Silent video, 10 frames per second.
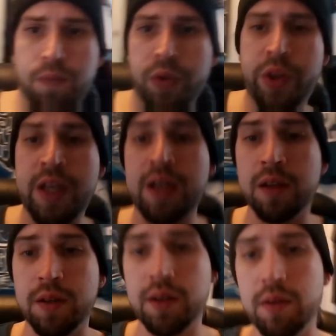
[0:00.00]
leak
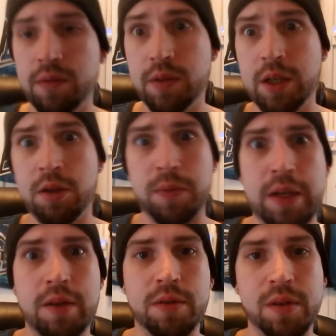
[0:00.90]
and kill
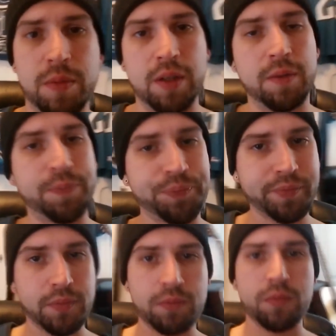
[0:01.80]
me or something.
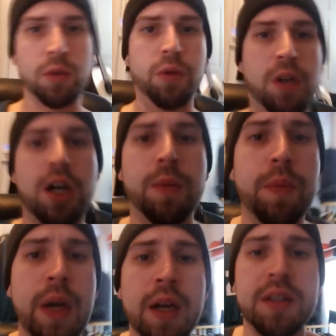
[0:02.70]

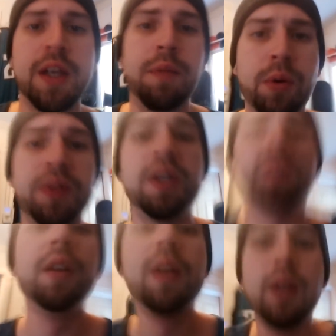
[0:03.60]
Carbon monoxide poisoning.
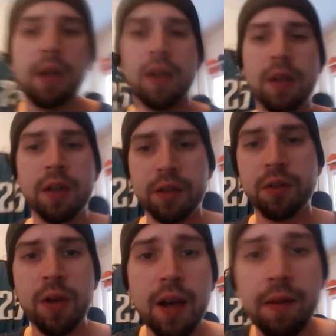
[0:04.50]

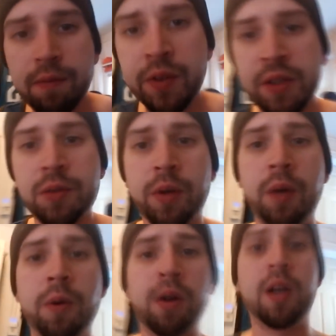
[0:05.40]
So yeah, this is where
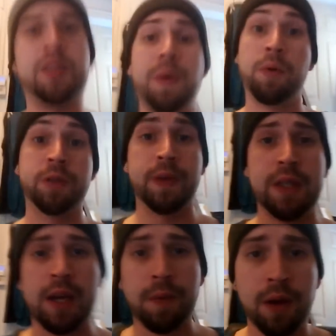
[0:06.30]
I work. I spend most of my
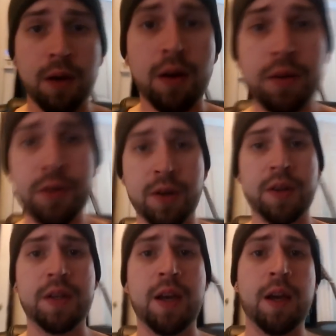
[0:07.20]
time here during
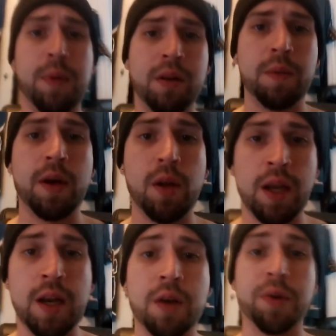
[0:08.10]
the day, probably about
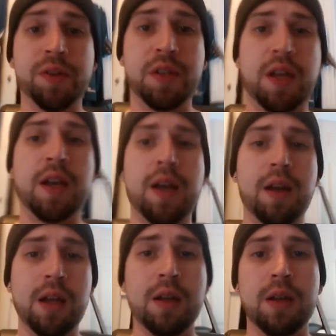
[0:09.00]
8 hours a
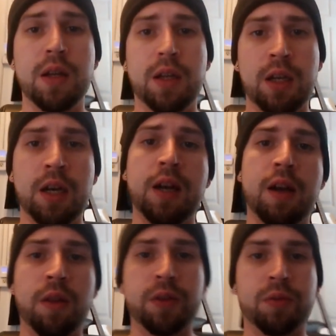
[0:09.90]
day, in and
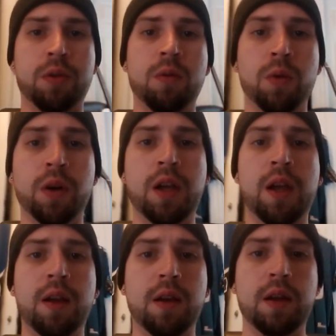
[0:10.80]
out of this room
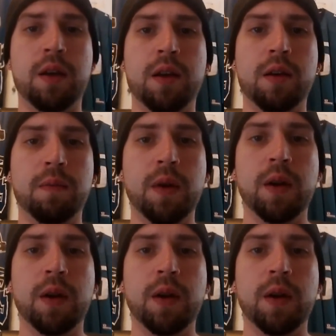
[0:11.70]
working, and